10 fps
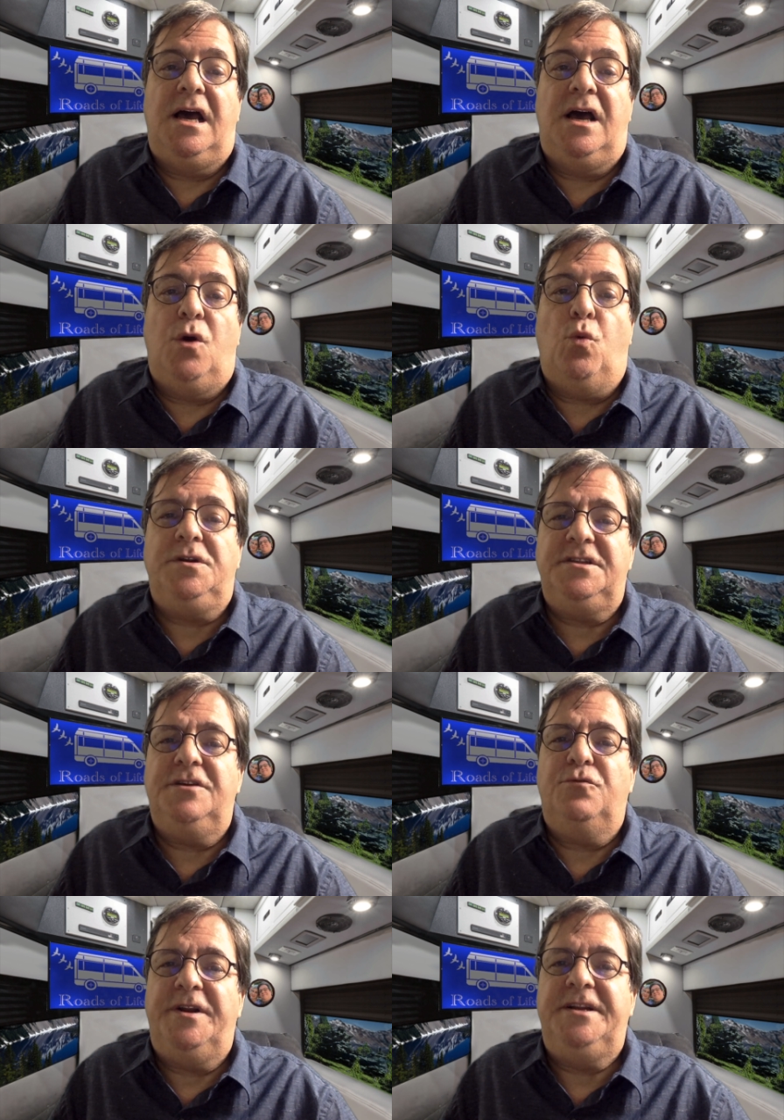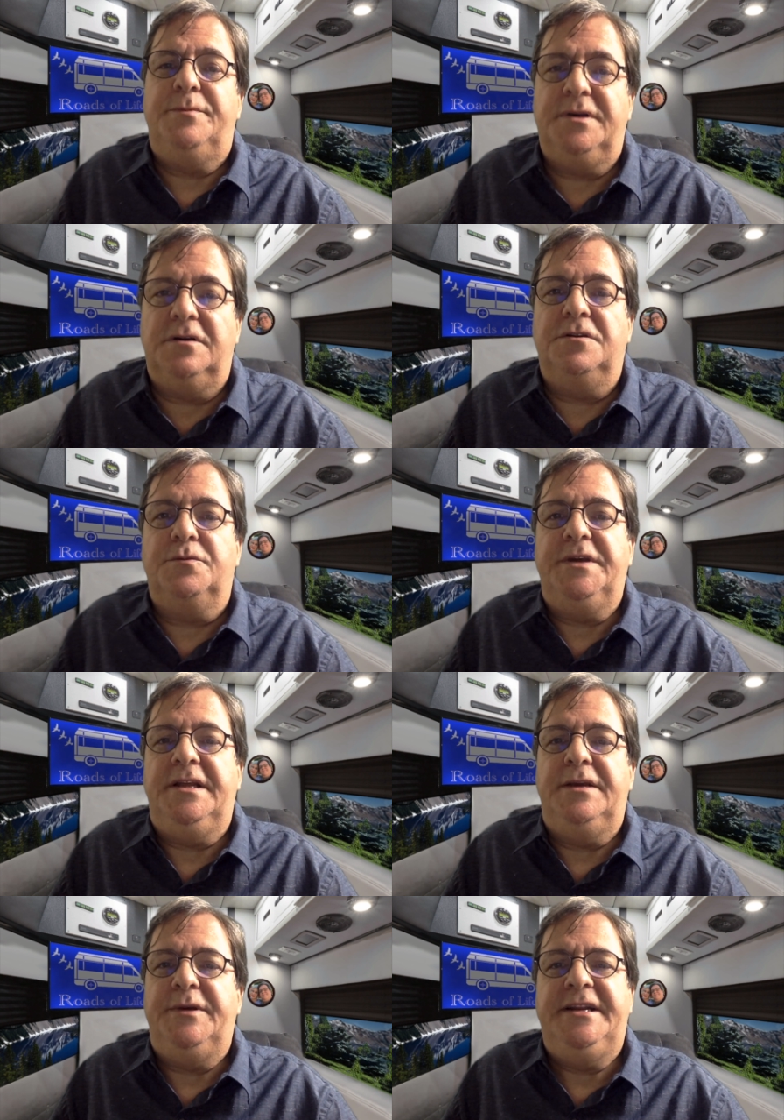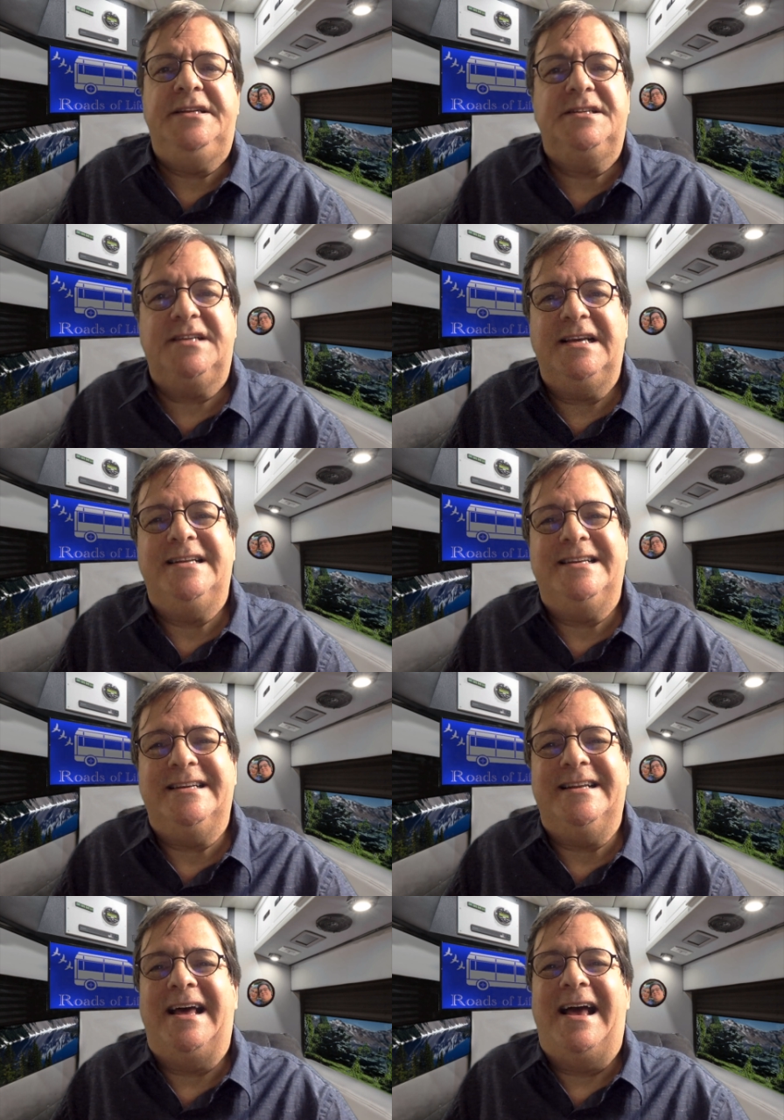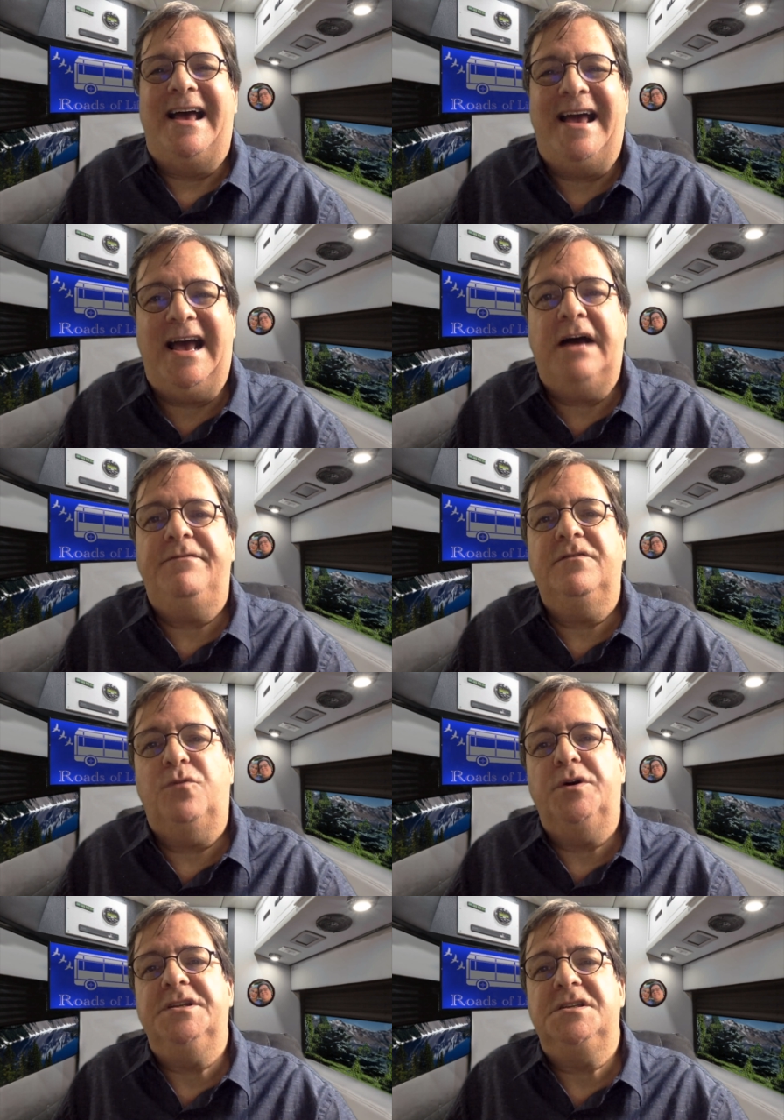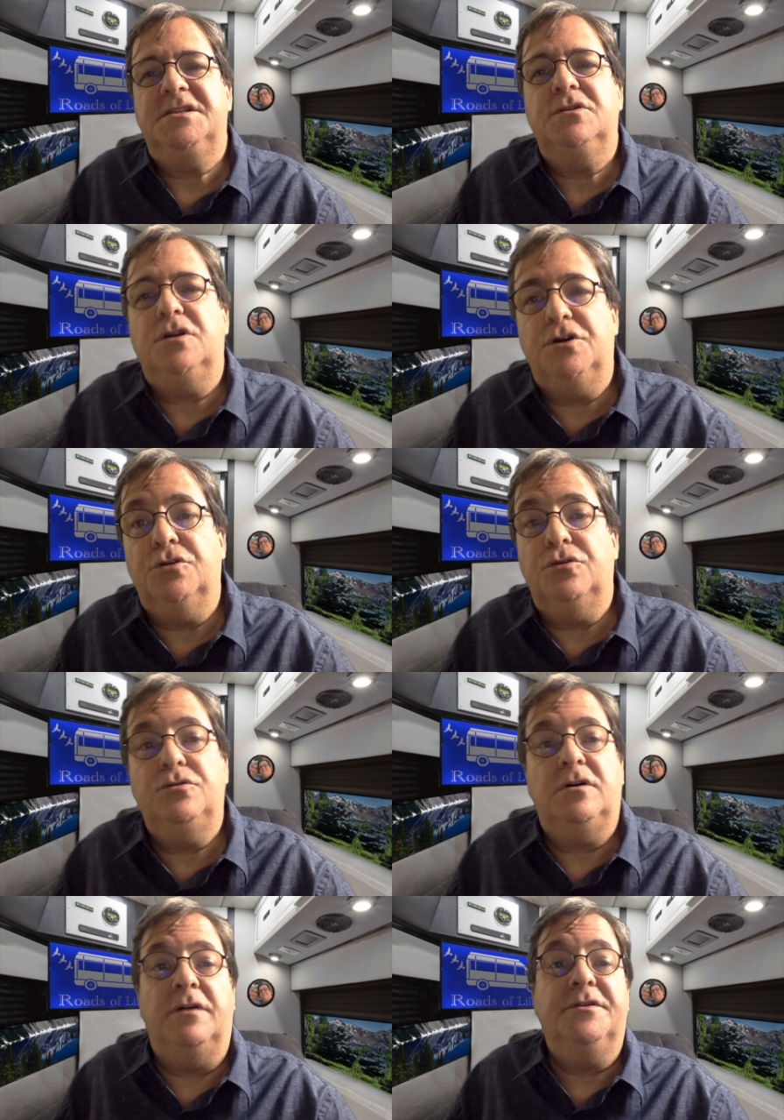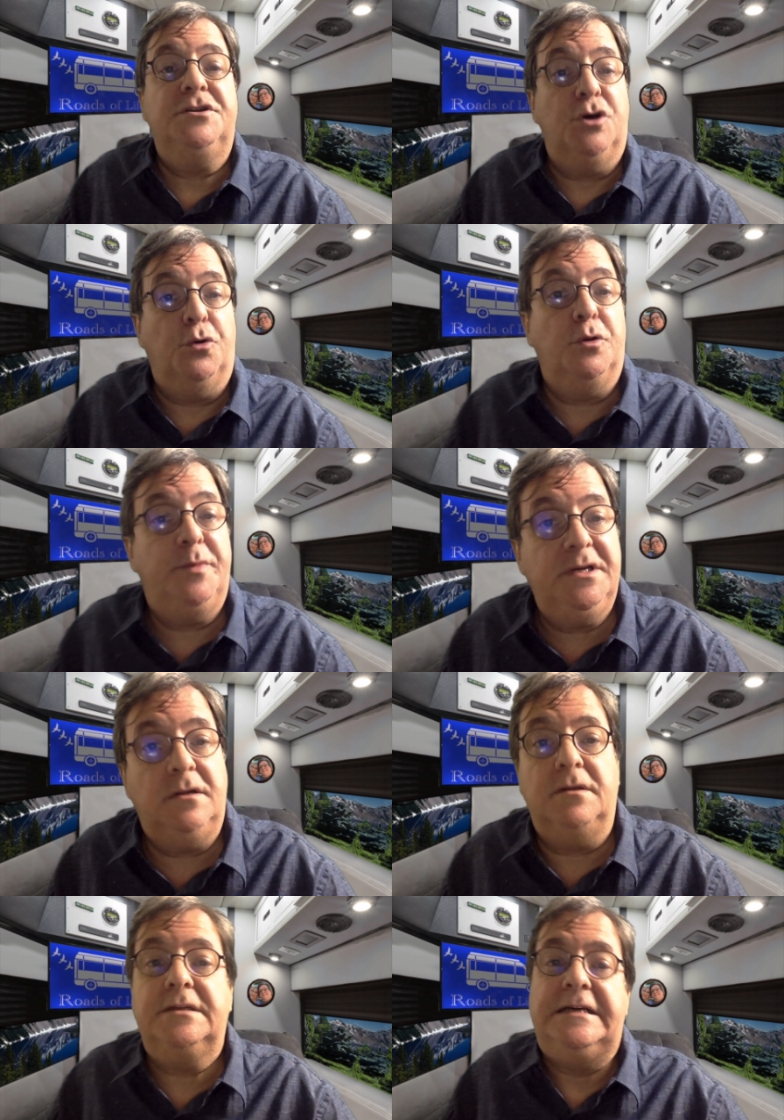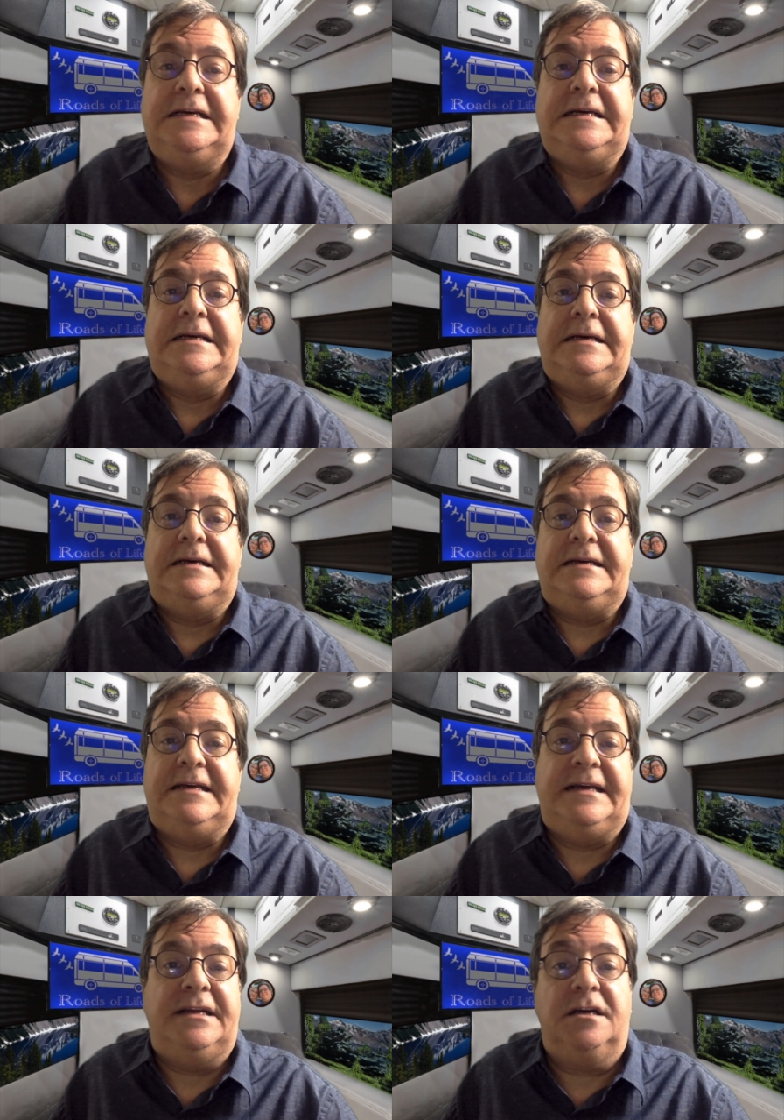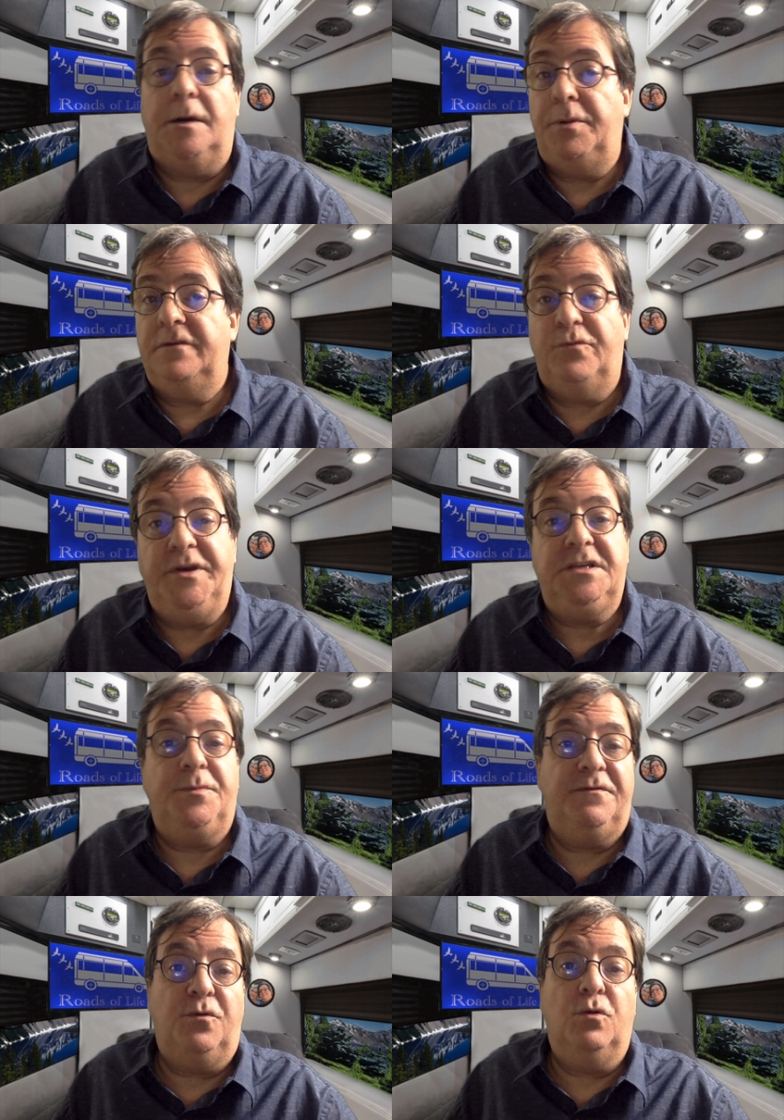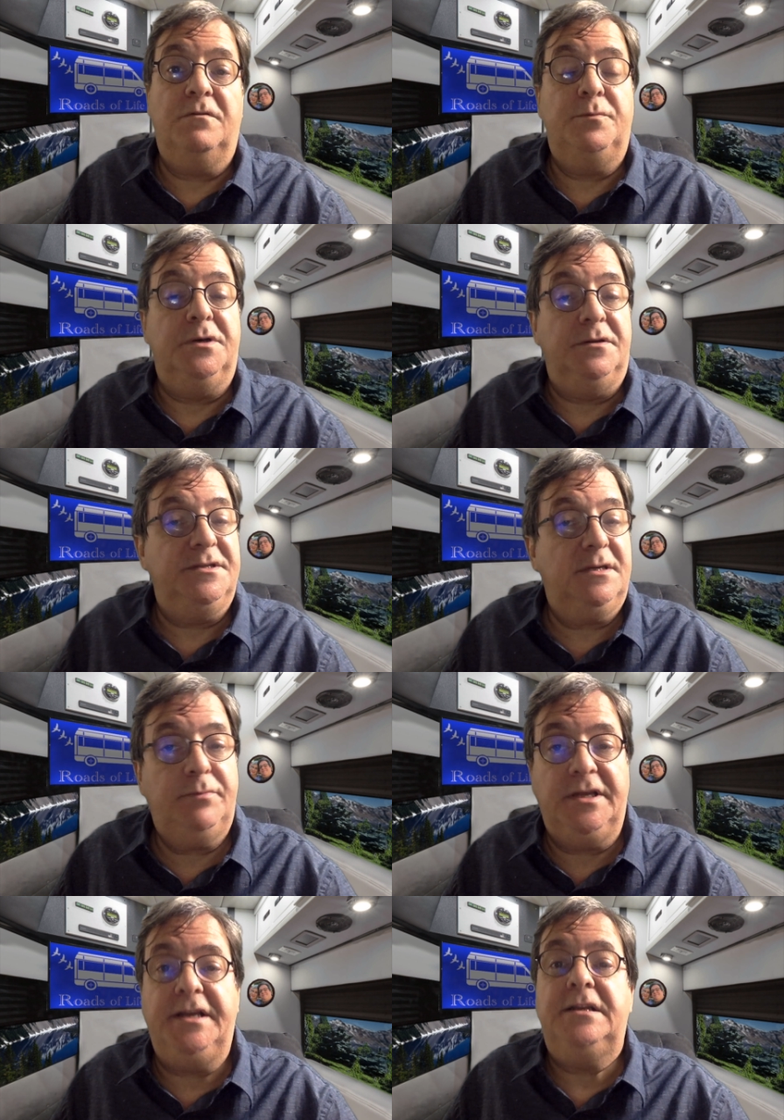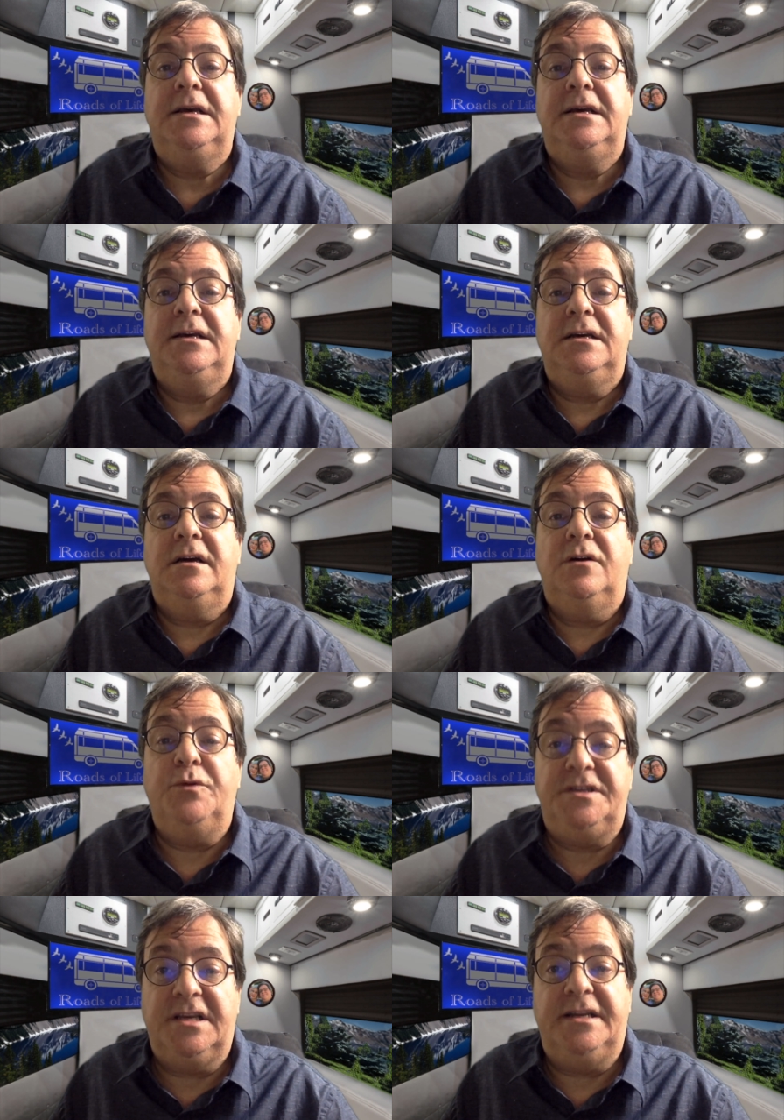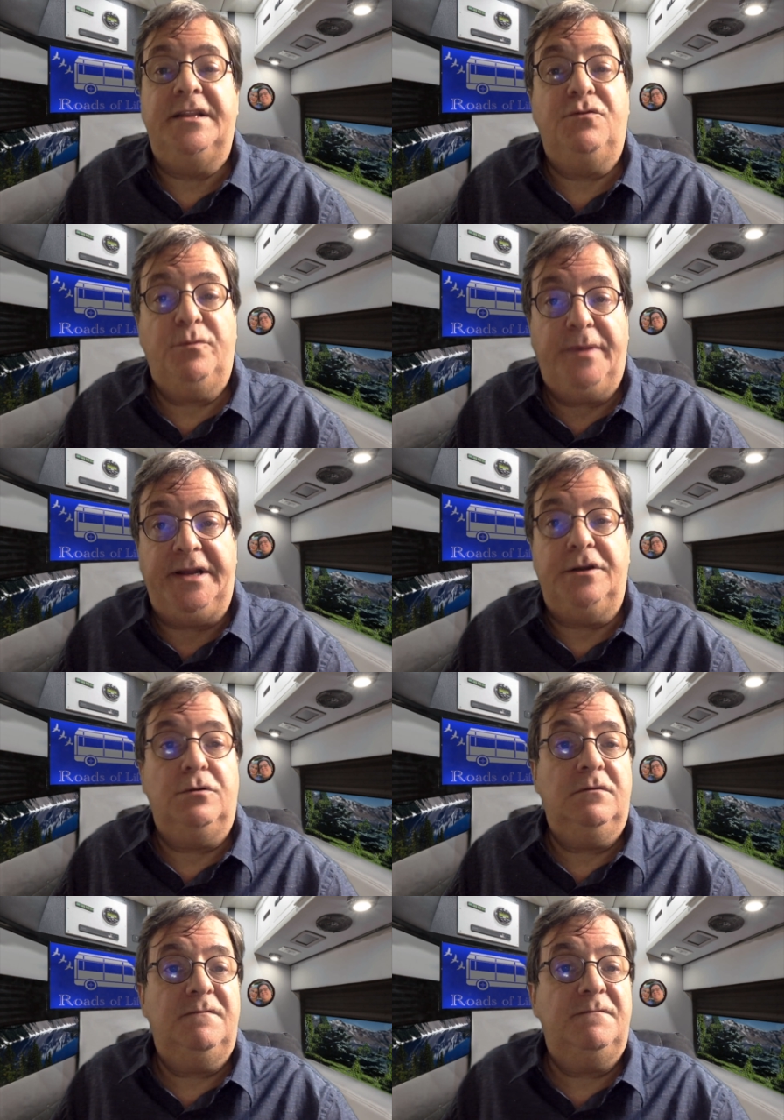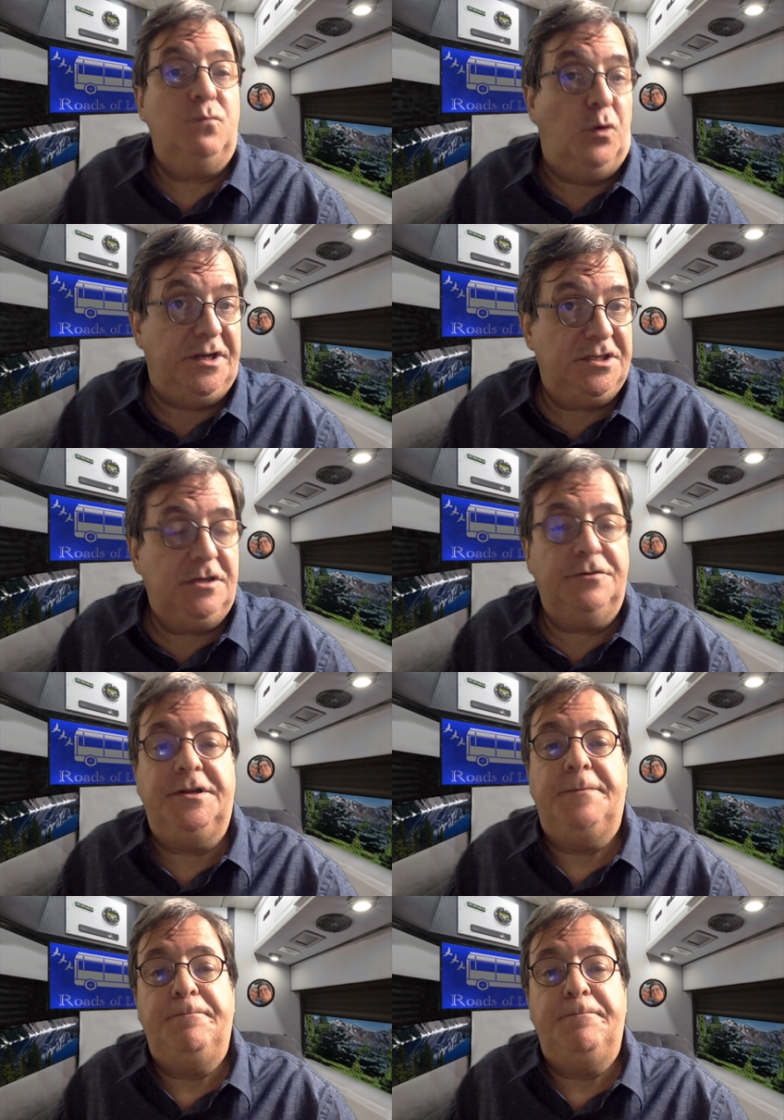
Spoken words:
once they're ready to build, we need to send in half of what is still owed on the total build, and a couple of weeks before the build is complete, we send in the remainder of what is owed.